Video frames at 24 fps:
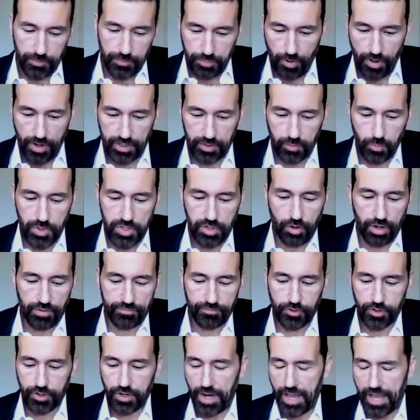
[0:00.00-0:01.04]
the product we
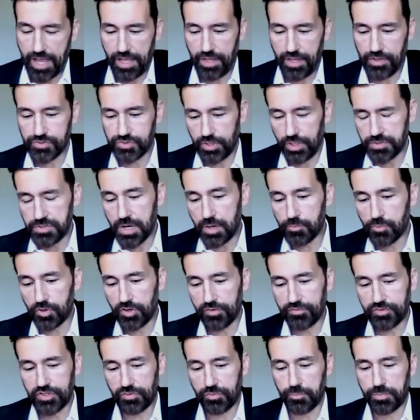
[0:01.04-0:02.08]
offer has a number
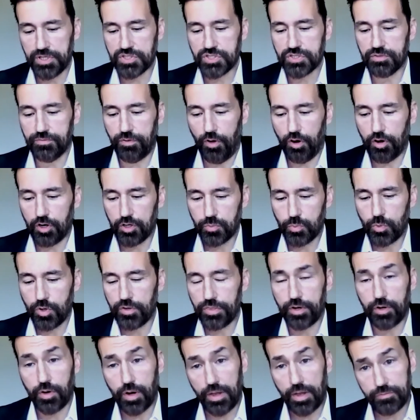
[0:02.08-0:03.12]
of different pieces of
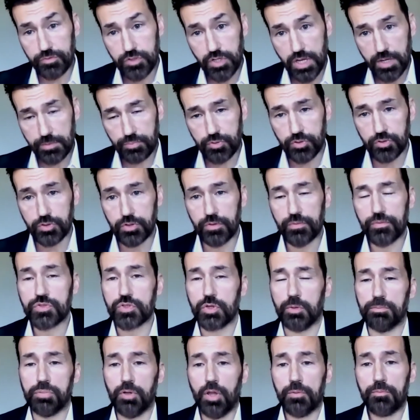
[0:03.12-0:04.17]
hardware that are FDA approved.
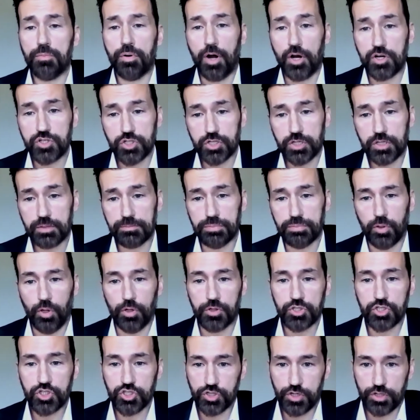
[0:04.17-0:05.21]
So blood pressure,
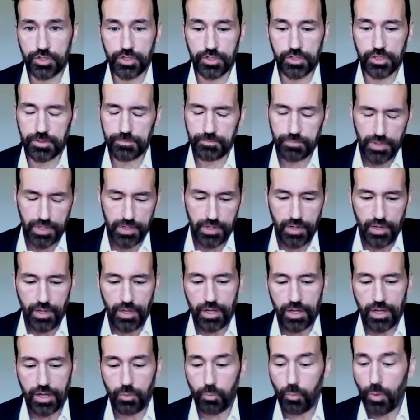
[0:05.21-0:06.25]
blood sugar,
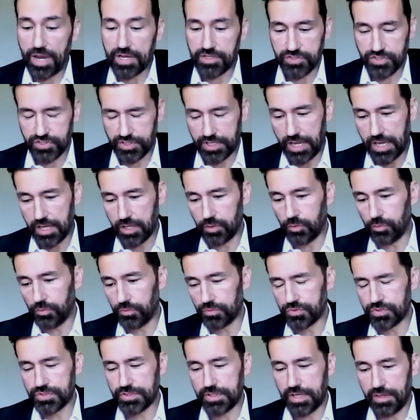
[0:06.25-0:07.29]
weight
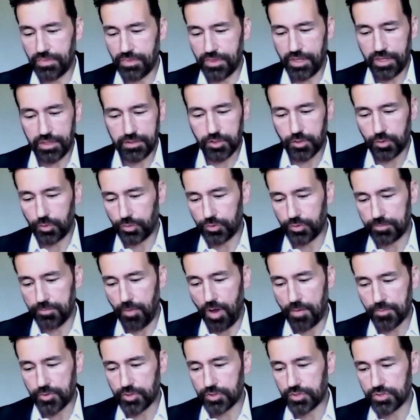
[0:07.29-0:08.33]
scales, and then
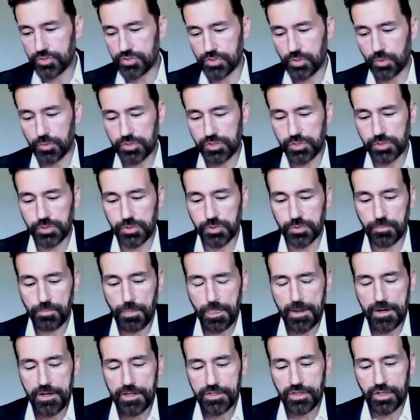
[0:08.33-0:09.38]
thermometers and
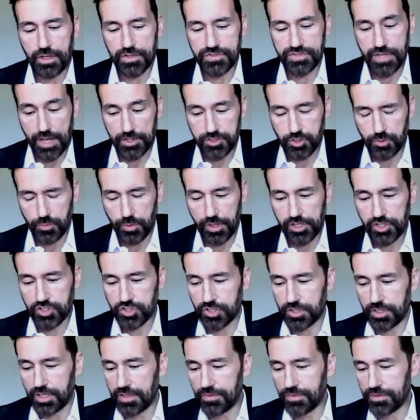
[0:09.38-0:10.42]
O2
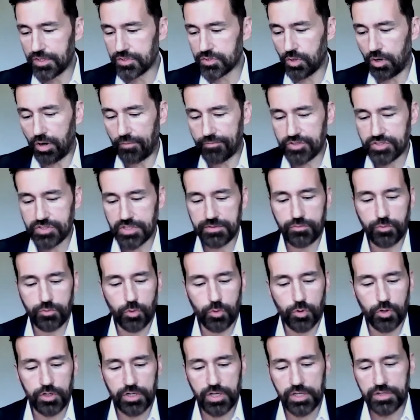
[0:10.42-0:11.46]
saturation. And these are obviously
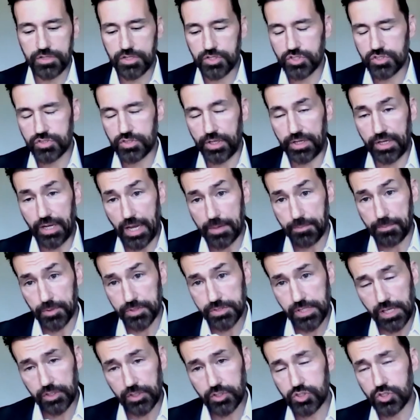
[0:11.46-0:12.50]
for conditions like
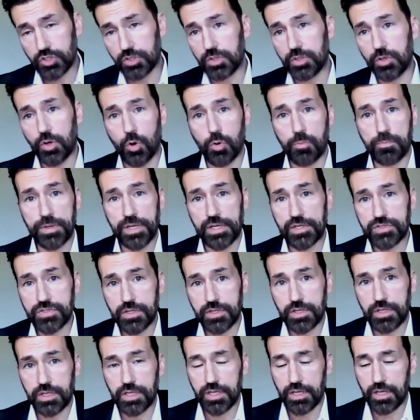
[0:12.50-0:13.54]
hypertension,
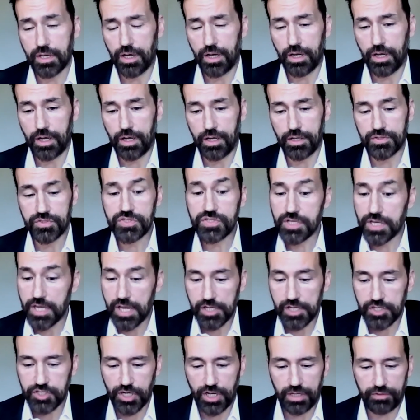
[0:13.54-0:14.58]
obesity,
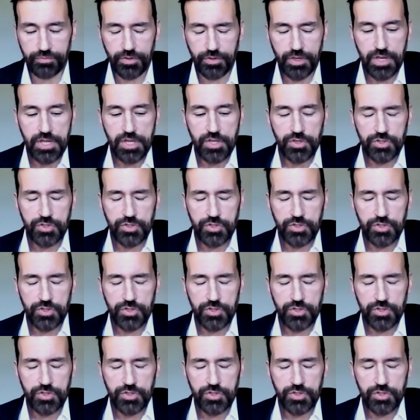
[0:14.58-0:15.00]
CHF.